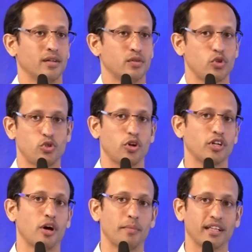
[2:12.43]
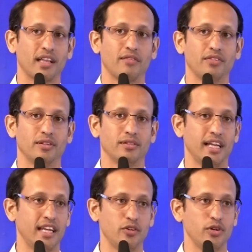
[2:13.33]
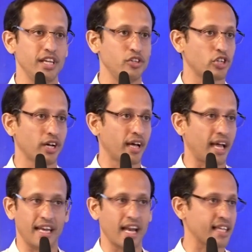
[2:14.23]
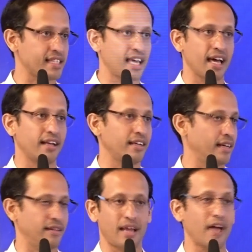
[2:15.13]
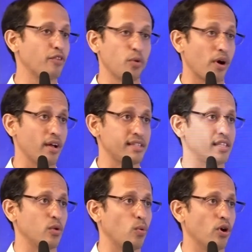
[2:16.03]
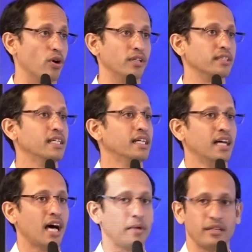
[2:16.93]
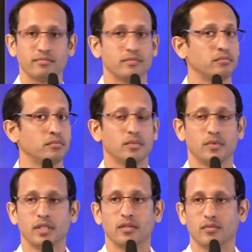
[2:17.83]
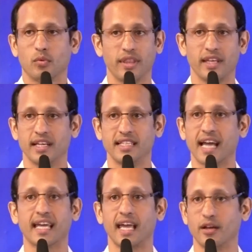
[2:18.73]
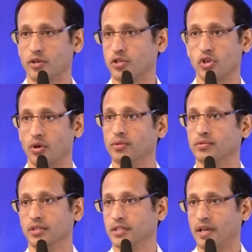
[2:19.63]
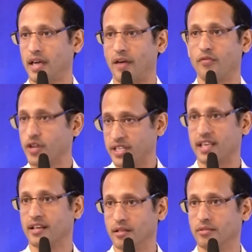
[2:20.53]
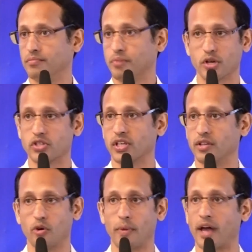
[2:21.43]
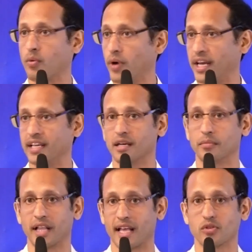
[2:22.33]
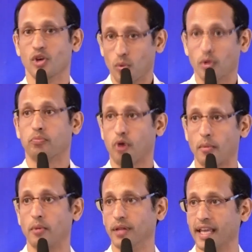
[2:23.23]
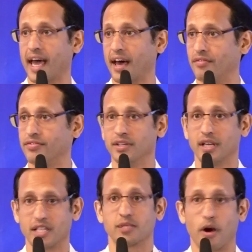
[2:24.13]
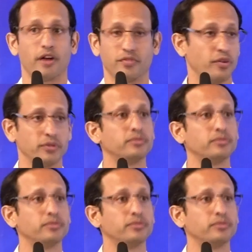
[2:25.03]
socioeconomic level in Indonesia and in ASEAN and in everywhere else in the world, I mean, within a decade or so, every single person, no matter what income class, will probably have a smartphone.